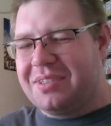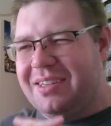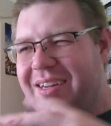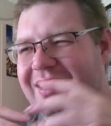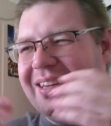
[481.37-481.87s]

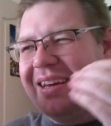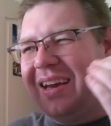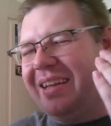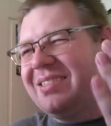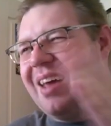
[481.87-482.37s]
That
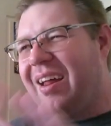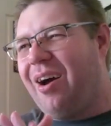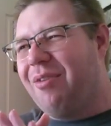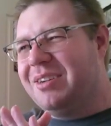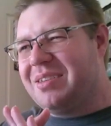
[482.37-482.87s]
it's not
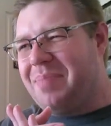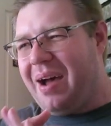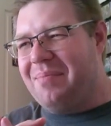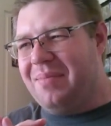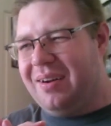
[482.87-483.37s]
always
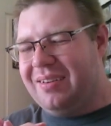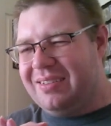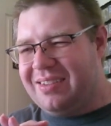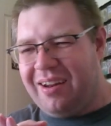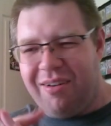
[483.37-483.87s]
about
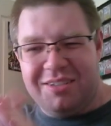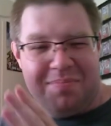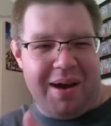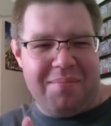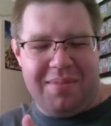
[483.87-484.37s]

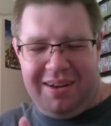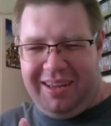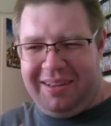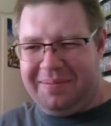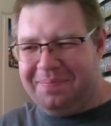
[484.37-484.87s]

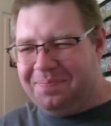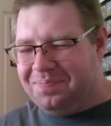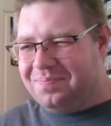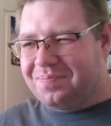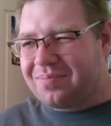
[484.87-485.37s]
money.
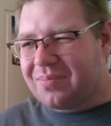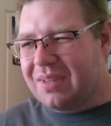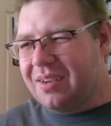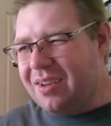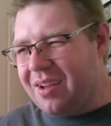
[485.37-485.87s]

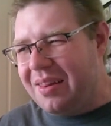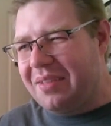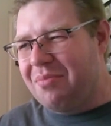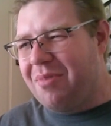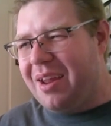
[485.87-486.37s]
Like
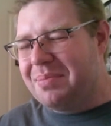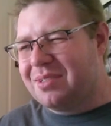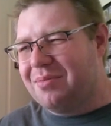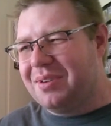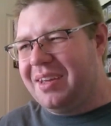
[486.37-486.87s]
the one
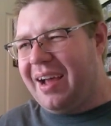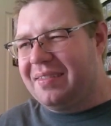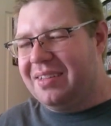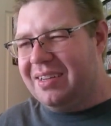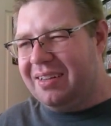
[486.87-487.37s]
episode where he
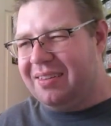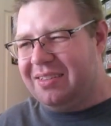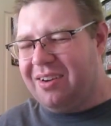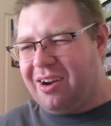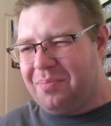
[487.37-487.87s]
got the
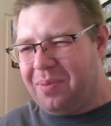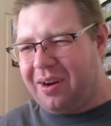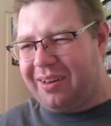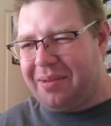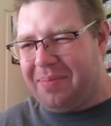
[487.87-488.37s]
dog
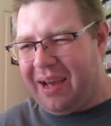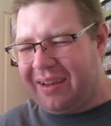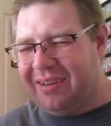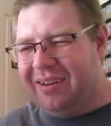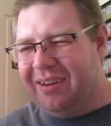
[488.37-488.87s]
Bartley
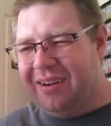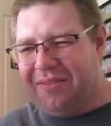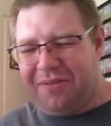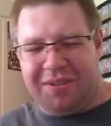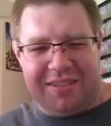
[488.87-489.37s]
back
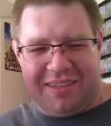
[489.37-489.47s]
for this